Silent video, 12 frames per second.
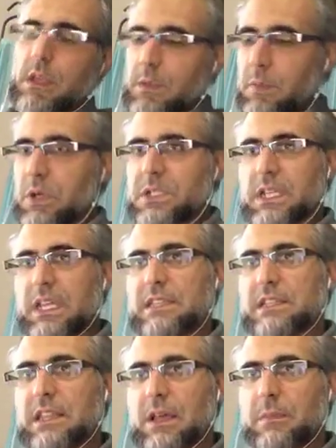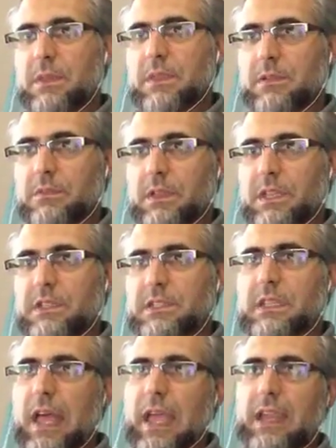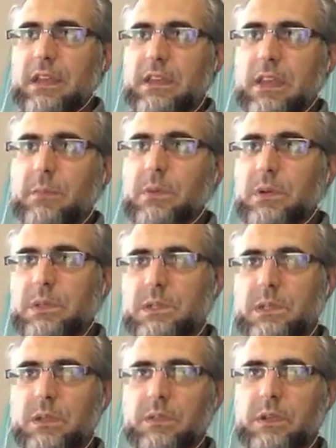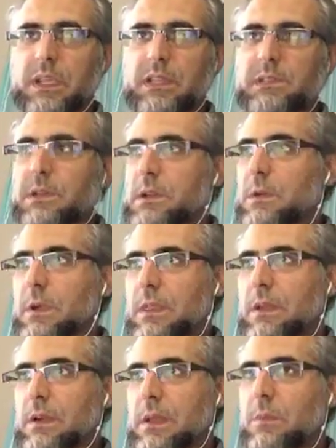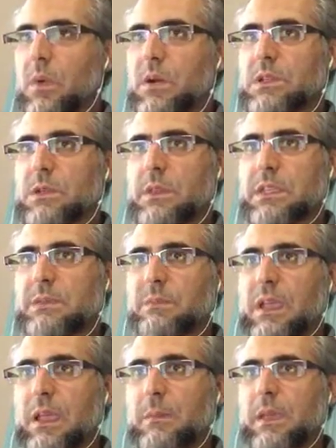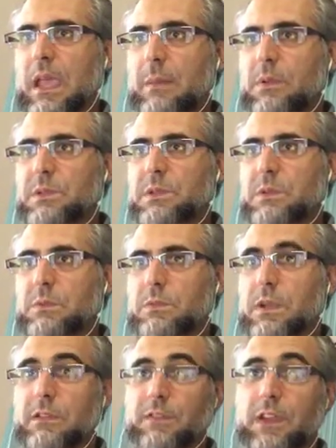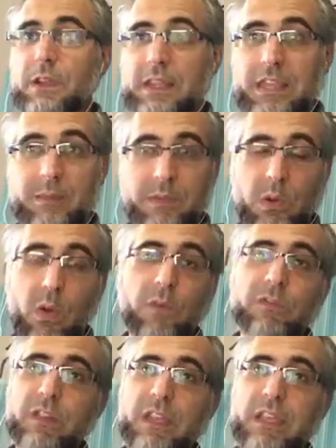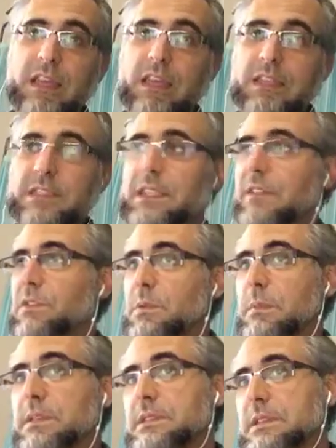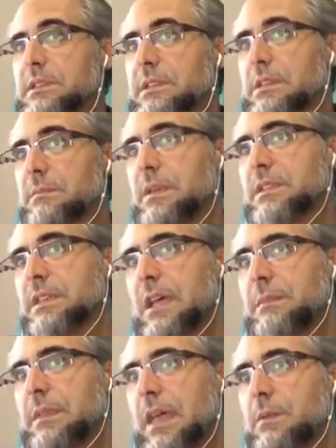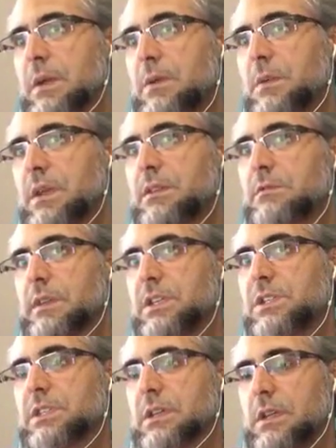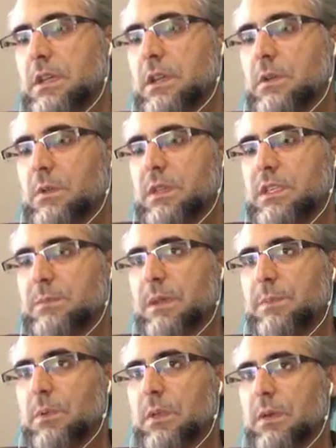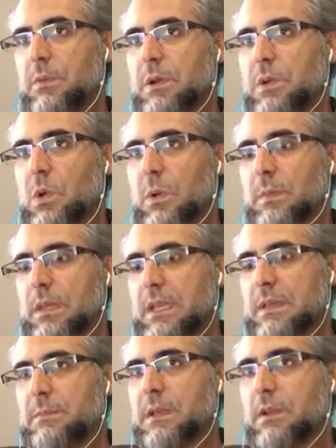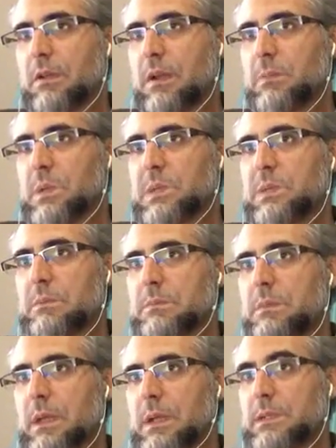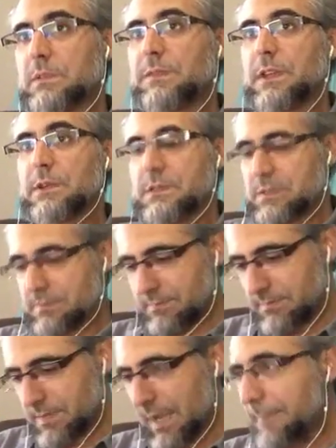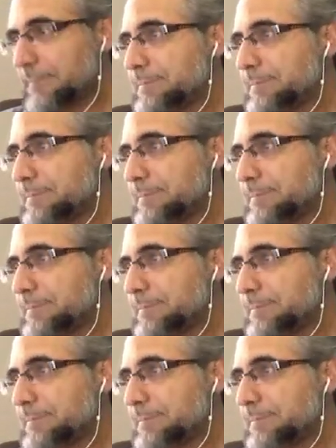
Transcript: Portuguese club, and they're really just dying in numbers. Their kids aren't going there anymore. So this may be able to reinvigorate them and hopefully save their business in the meantime. And that way we can reach these people that wouldn't normally be around Muslim spheres. Okay.